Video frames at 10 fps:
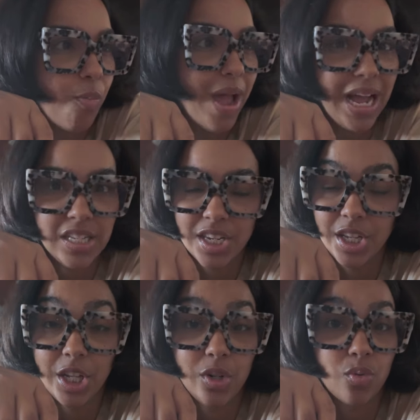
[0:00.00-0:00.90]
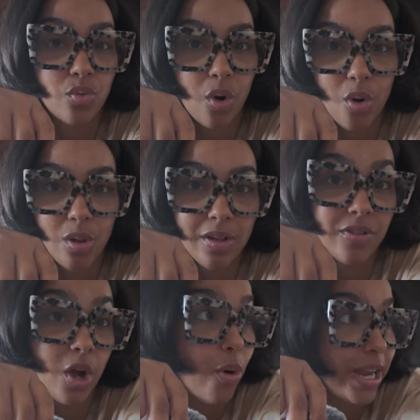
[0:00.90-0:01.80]
masculine role
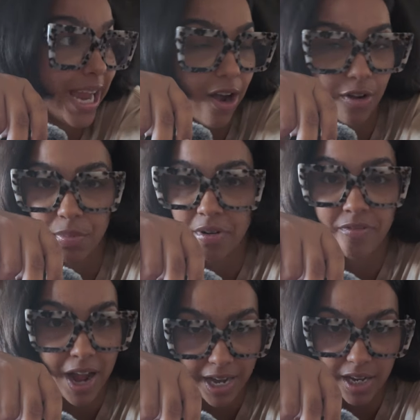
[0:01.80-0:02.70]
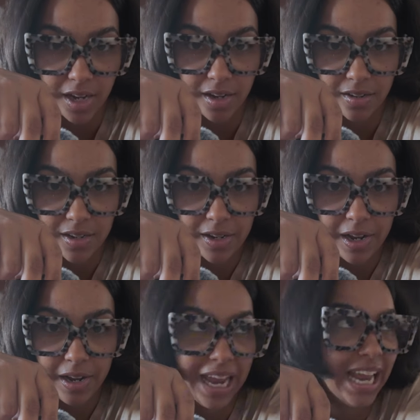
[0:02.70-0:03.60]
of going out and providing
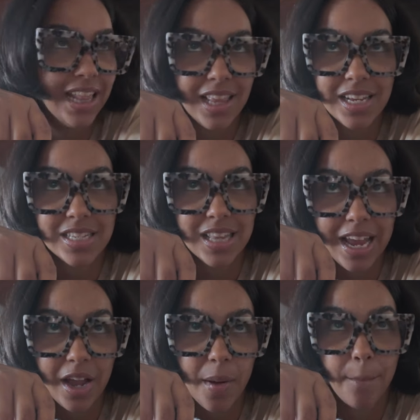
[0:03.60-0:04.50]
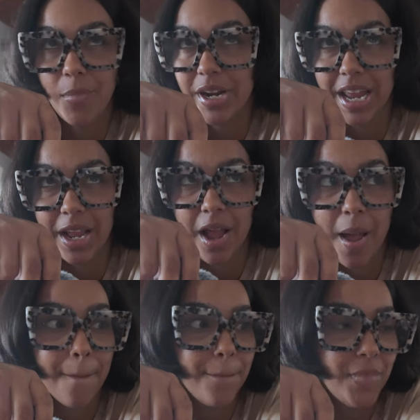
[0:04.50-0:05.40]
in this like bringing
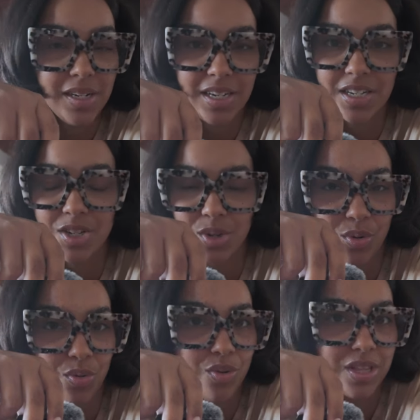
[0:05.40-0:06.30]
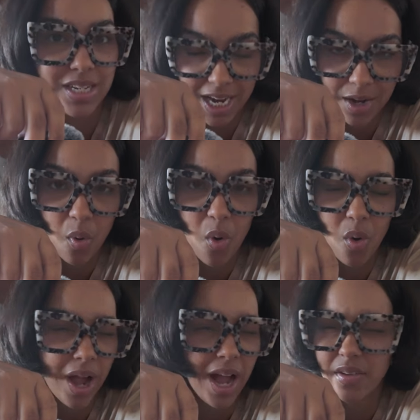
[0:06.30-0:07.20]
money to the
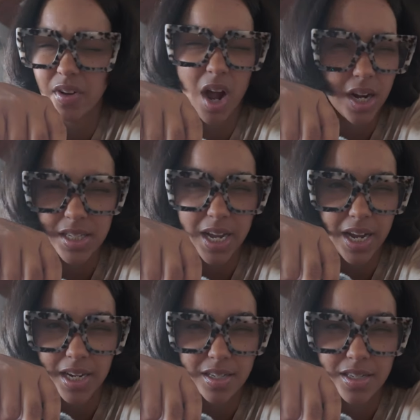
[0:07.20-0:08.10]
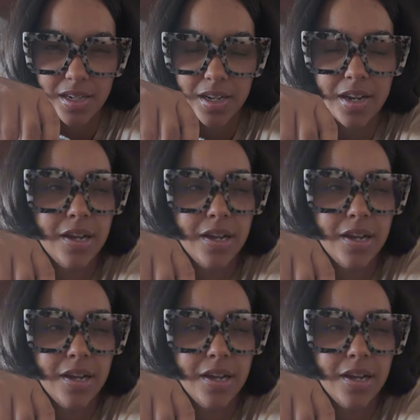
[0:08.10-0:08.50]
table kind of context.